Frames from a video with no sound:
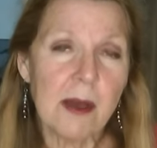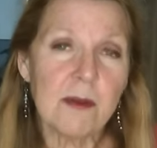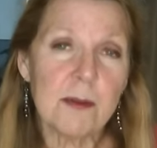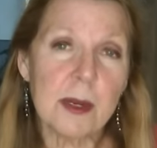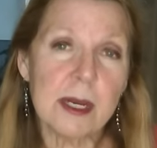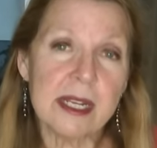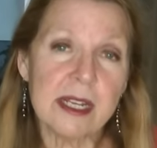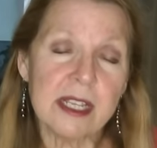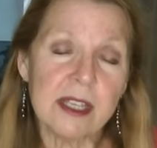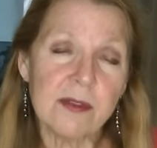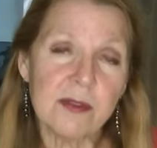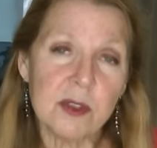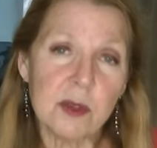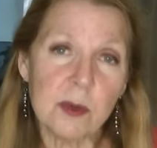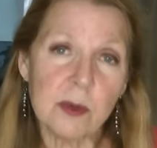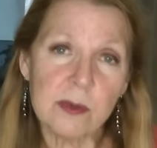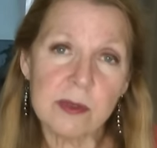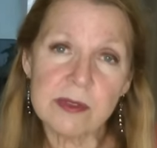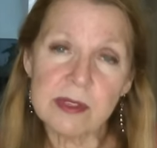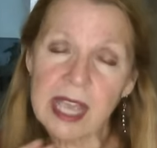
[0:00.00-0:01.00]
But if
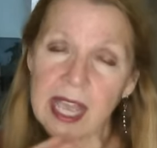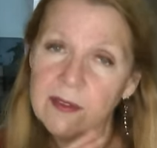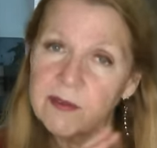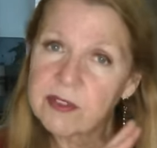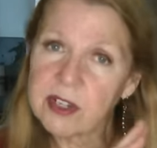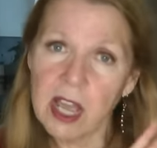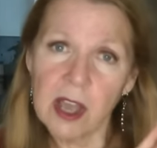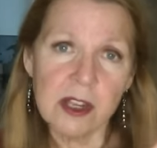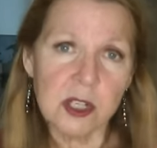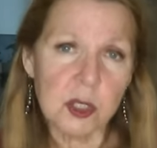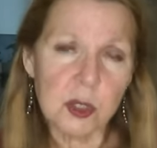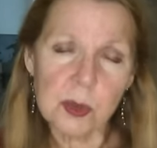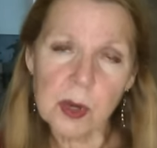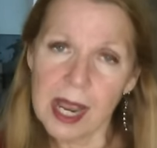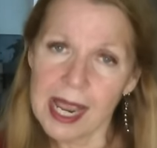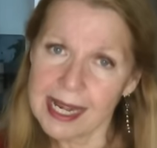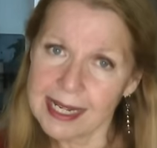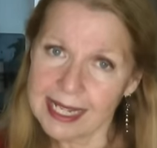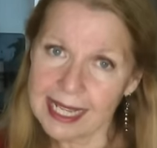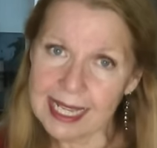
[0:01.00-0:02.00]
you have not
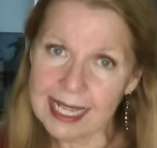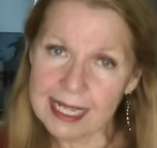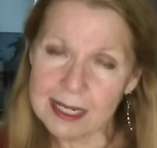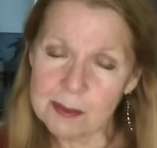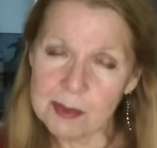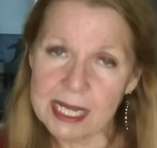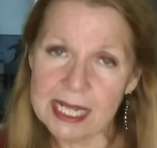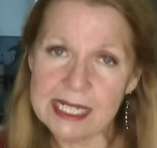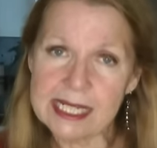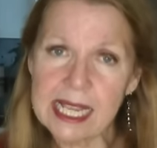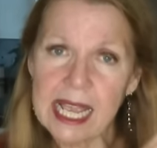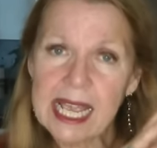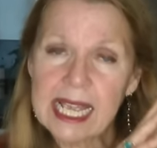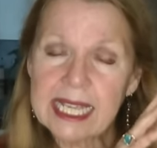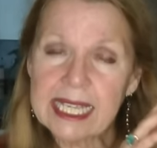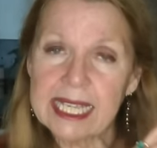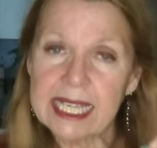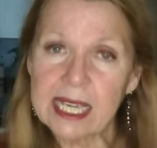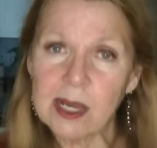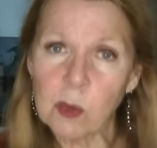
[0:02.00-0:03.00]
tried canned meats,
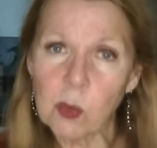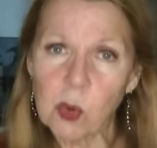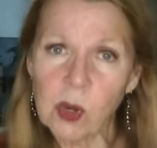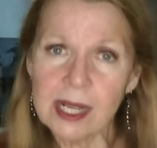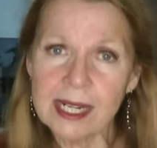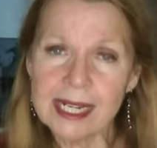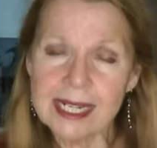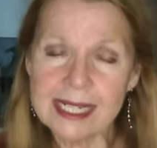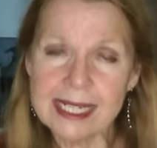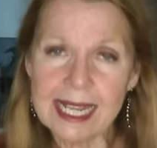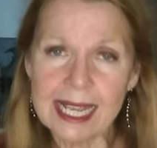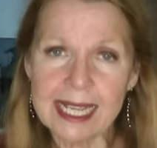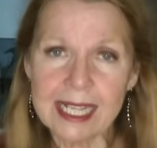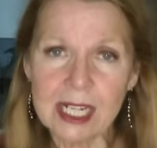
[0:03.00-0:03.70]
get one and take